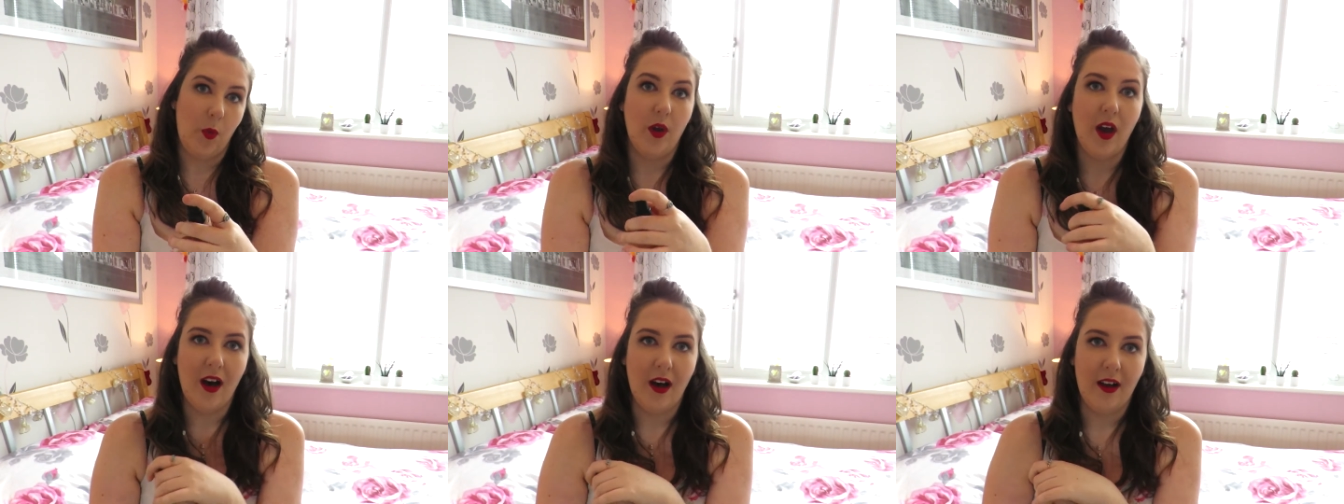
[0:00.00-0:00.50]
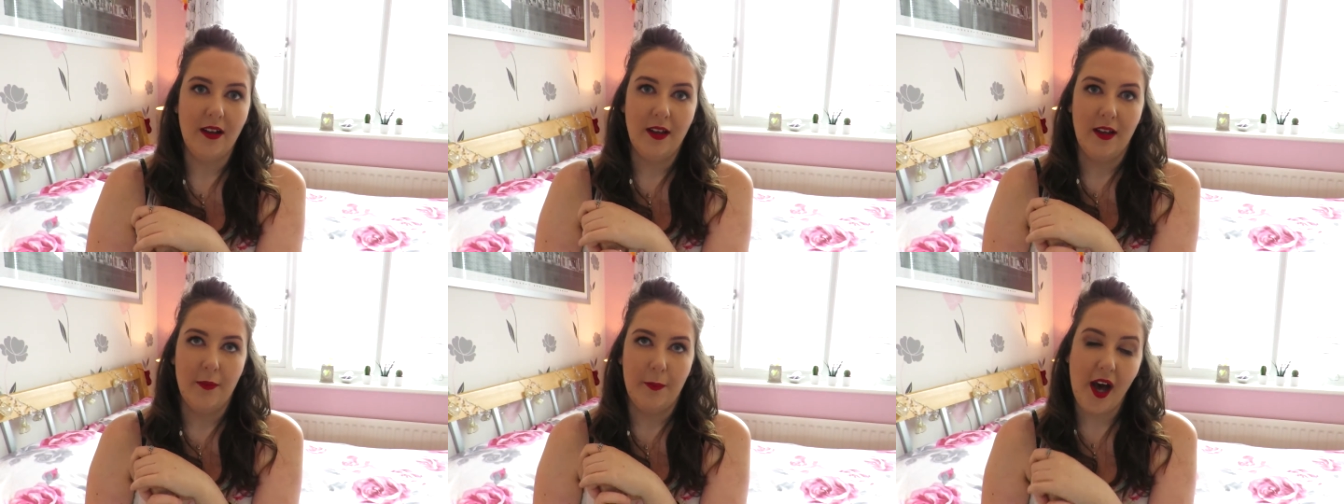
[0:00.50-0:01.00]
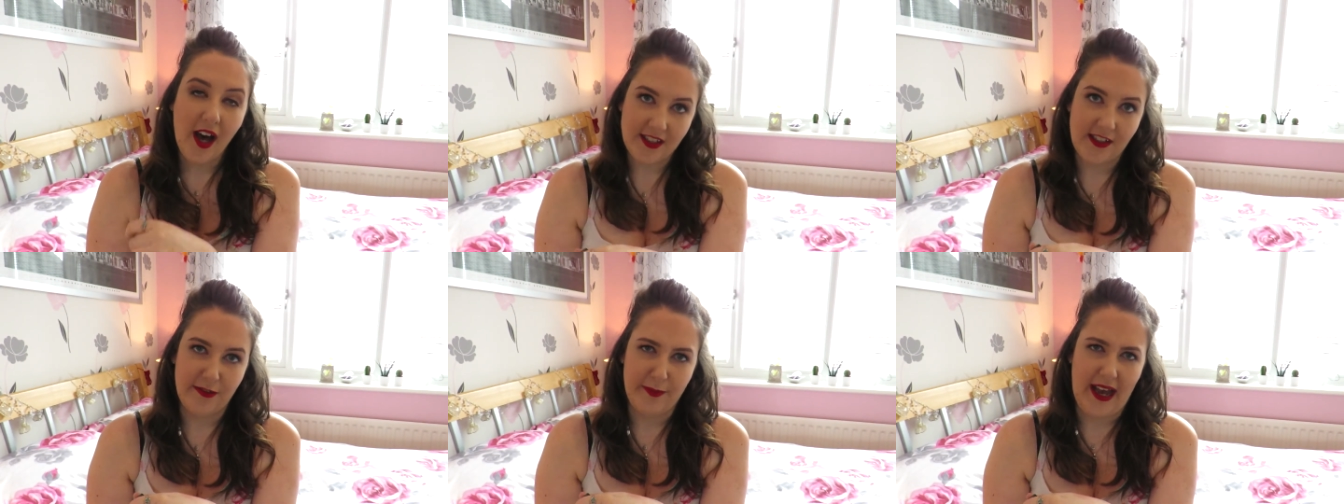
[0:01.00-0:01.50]
we are
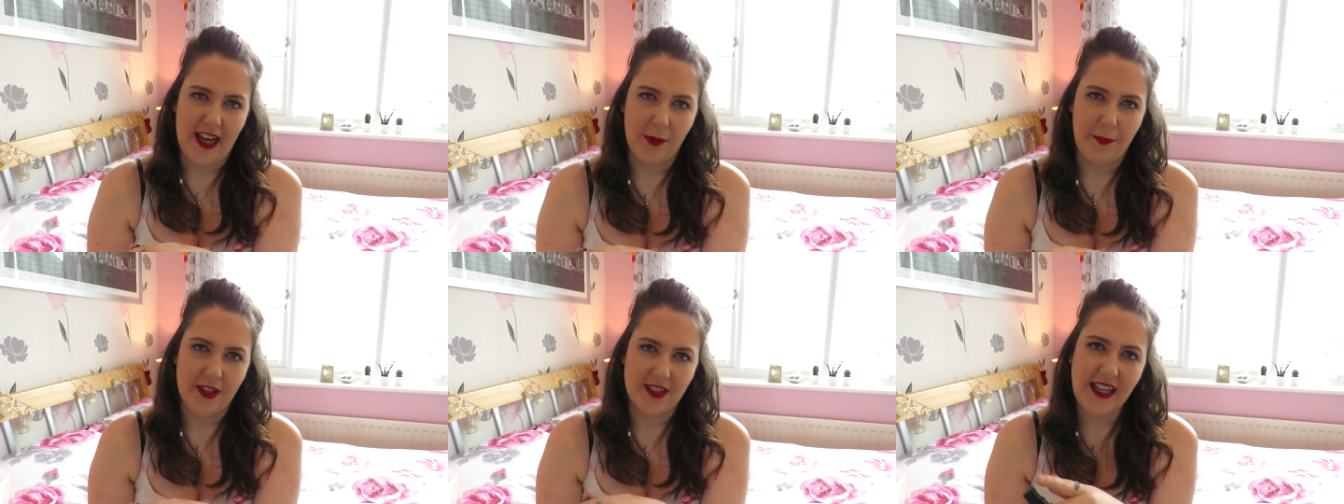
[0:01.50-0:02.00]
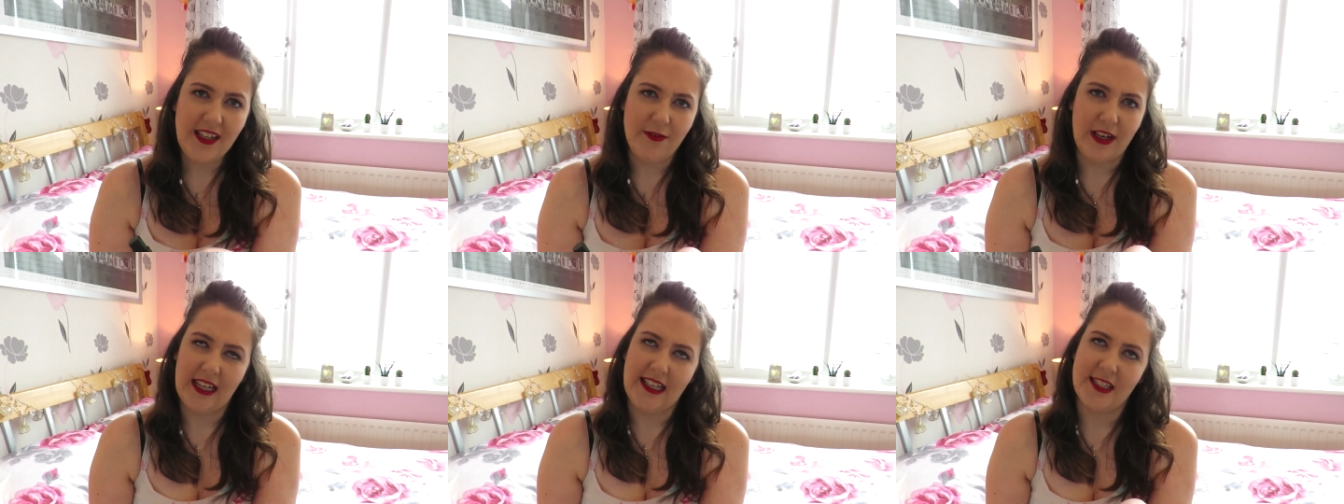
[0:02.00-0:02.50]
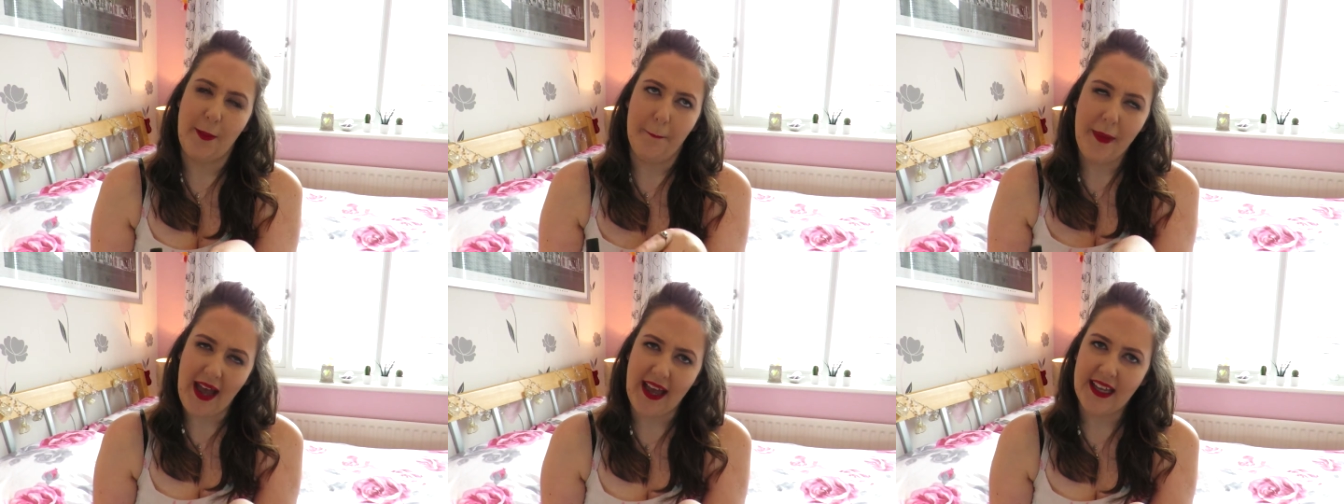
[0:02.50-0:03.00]
part of MAC, because I didn't realise that
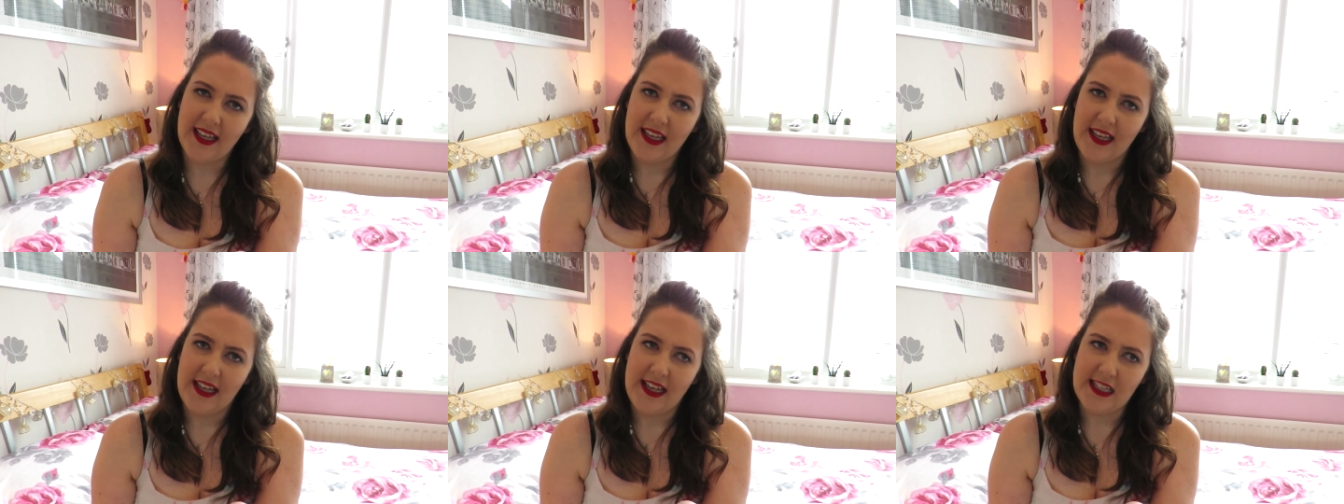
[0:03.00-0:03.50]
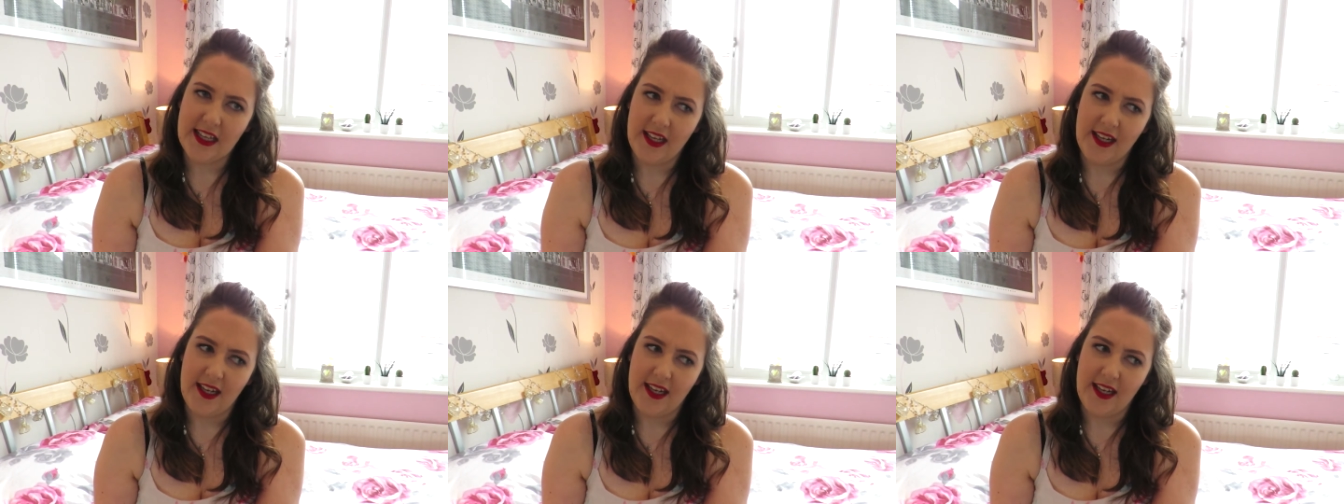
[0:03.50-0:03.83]
MAC is